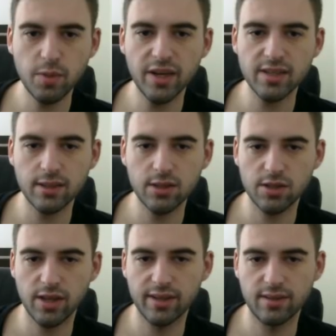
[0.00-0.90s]
It's basically
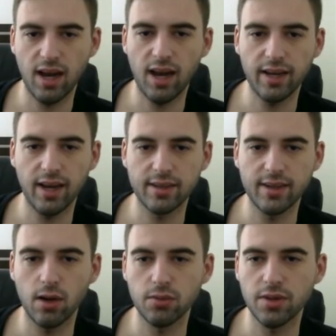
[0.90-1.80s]
just a tie
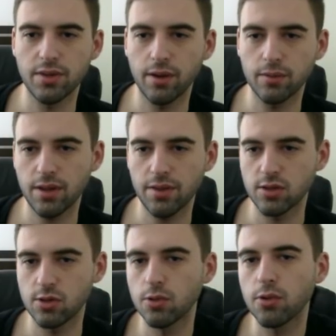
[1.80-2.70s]
on an outfit, though,
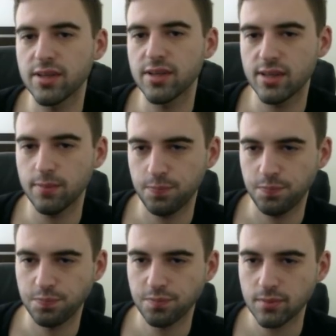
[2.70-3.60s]
nothing too crazy
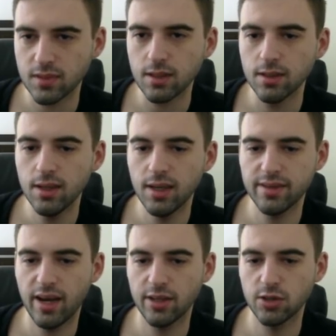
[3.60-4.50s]

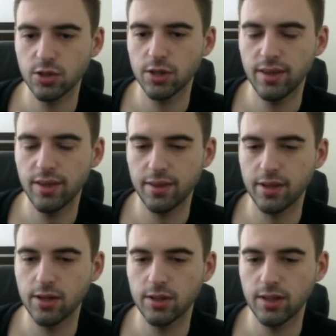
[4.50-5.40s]
uh, tie and shirt, and then
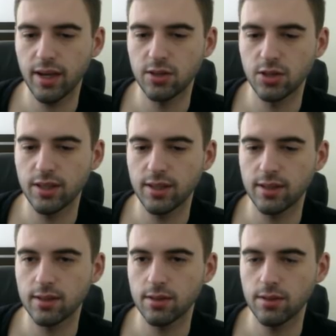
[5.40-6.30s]
the Yun and
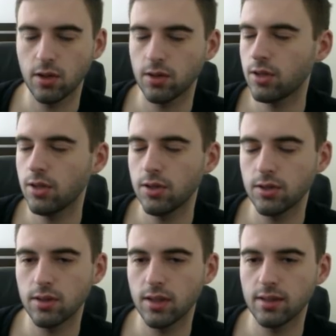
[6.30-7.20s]
Jin and or the
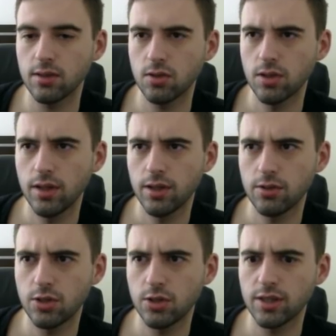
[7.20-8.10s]
Yun and
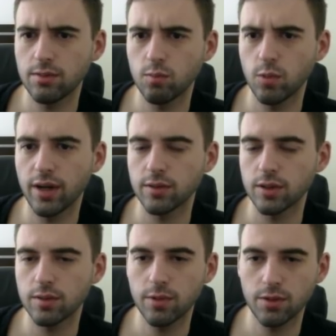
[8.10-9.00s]
Jin
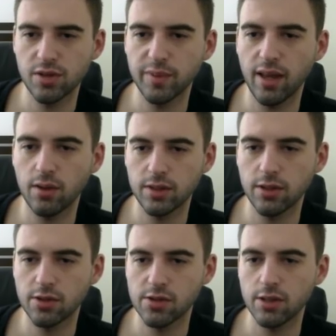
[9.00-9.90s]
whatever the female
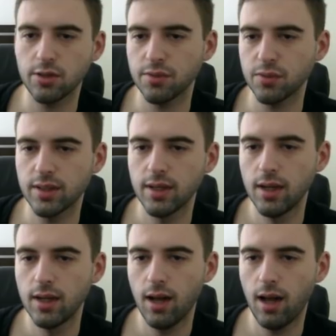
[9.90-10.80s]
outfit looks a little different.
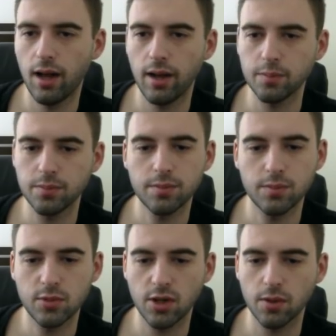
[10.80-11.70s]
Um,
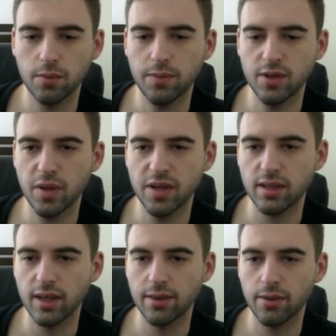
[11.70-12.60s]
so that's
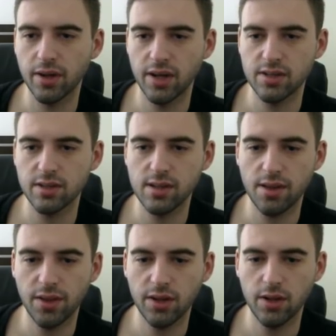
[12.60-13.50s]
basically it though, guys.
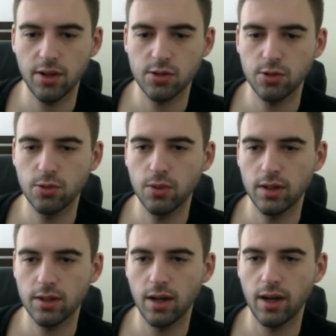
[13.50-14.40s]
It's nothing
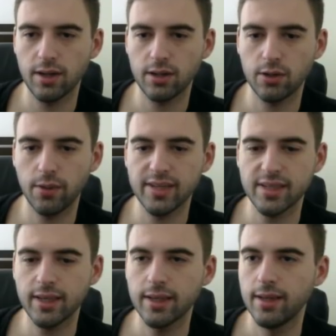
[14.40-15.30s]
too uh,
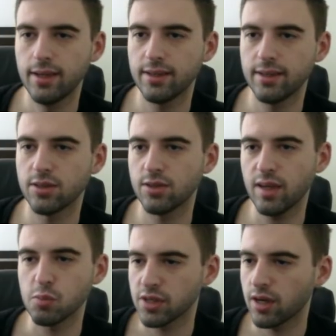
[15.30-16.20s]
crazy. It's
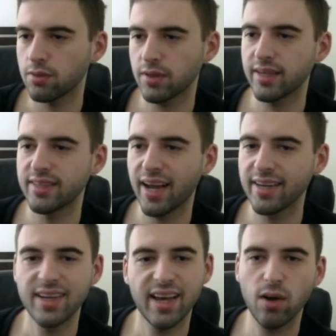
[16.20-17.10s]
just 10% off a
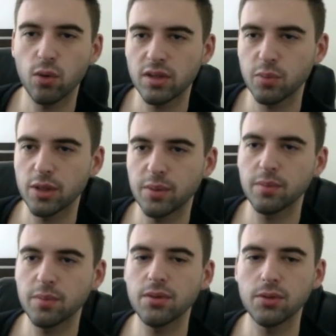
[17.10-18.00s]
90-day only
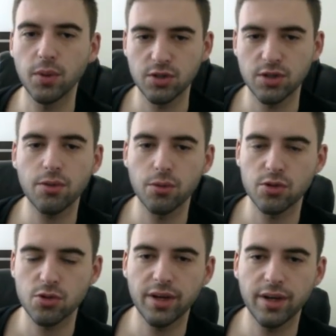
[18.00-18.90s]
premium if you purchase it
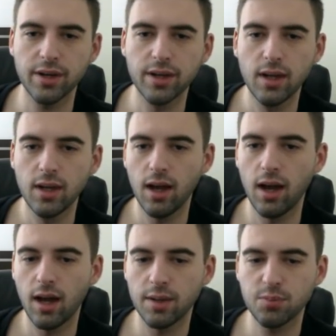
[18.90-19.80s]
through the store here.
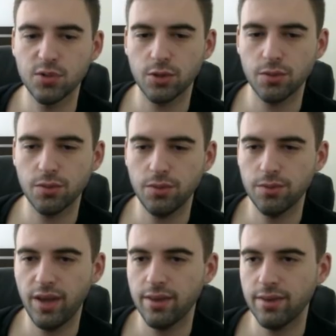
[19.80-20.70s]
Um, so
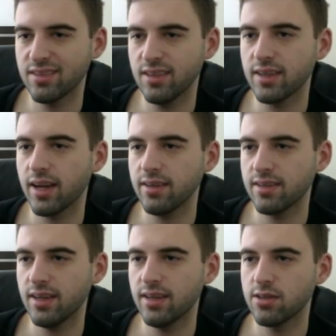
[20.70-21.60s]
that that's it,
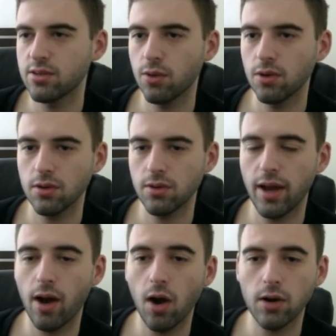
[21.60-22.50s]
guys. That is your
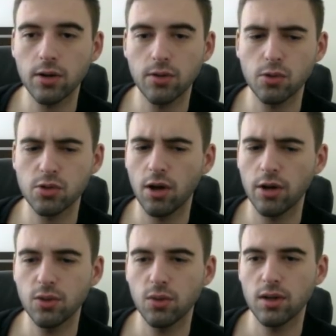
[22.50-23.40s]
that are those
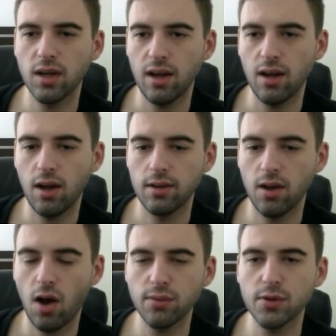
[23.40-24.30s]
are your uh,
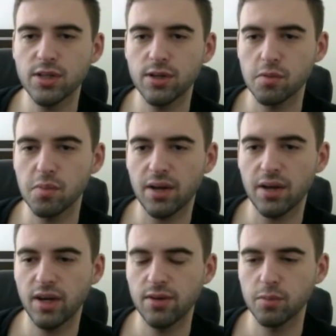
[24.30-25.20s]
offers here for
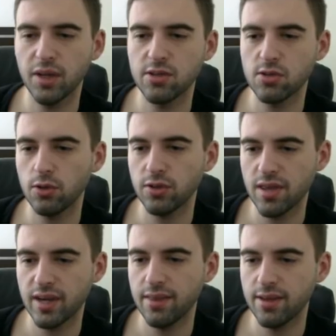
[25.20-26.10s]
Black Friday from Blade and Soul.
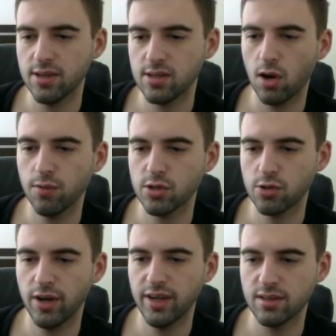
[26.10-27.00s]
Nothing on these
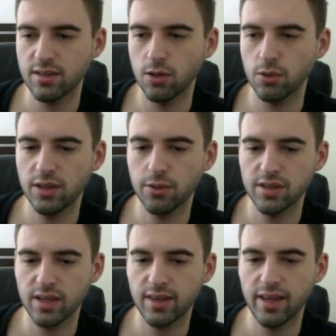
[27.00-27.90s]
harvest crates. No
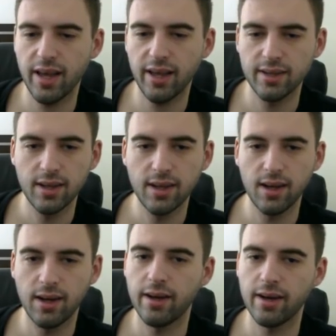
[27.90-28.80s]
decrease on that.
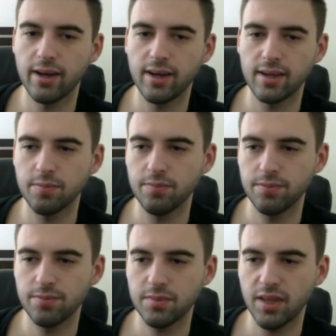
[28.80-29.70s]
Um,
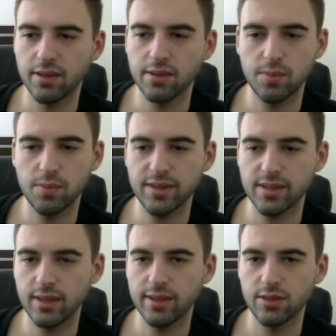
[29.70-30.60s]
yeah,
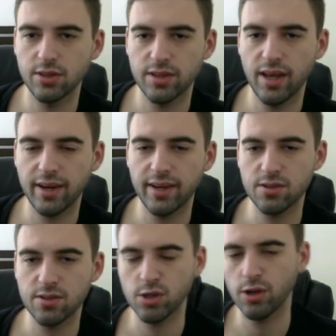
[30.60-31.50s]
basically just that,
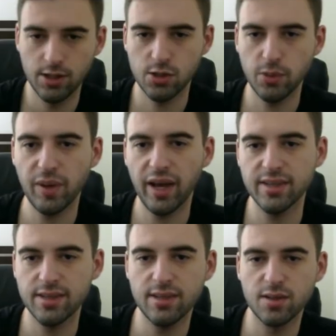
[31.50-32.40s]
guys. So anyway,
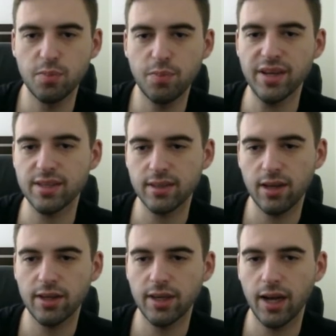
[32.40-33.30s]
guys, this is
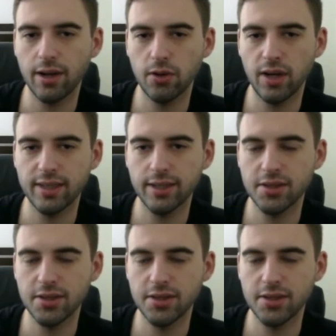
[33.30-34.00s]
basically all you got going on here.